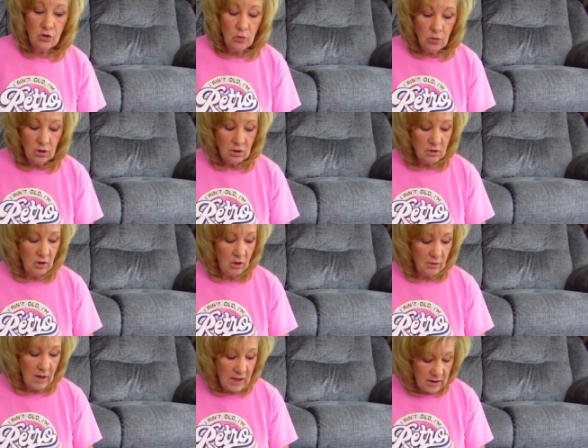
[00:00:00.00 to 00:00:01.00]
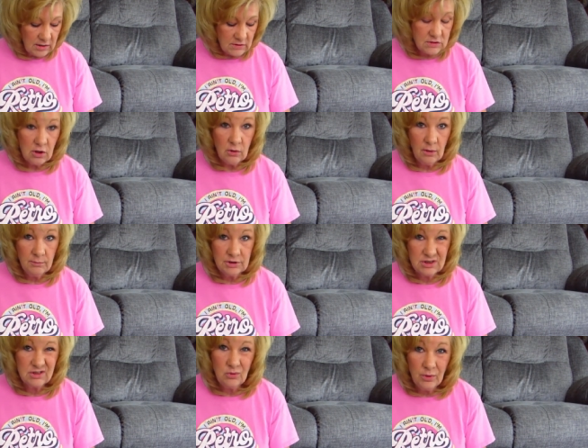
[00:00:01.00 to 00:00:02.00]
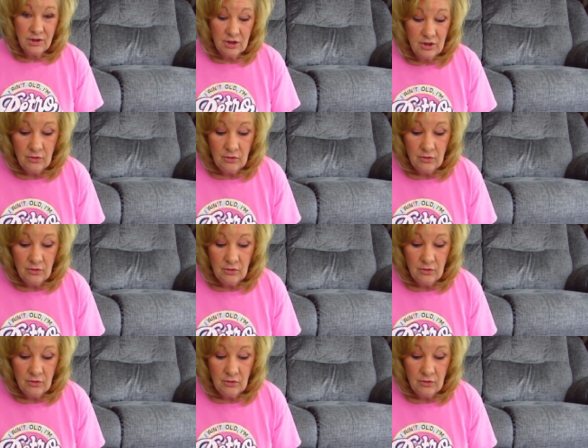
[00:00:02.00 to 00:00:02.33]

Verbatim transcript: corn already, so I'm just going to